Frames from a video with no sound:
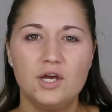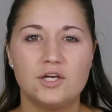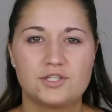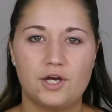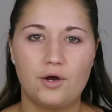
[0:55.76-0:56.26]

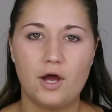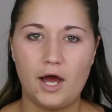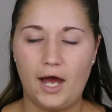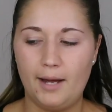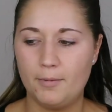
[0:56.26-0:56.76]
So
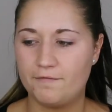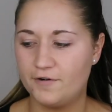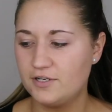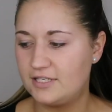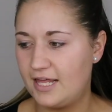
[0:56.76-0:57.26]

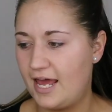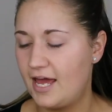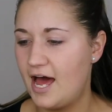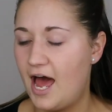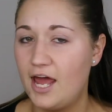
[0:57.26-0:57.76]
first
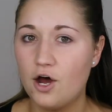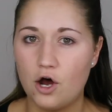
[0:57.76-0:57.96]
thing, I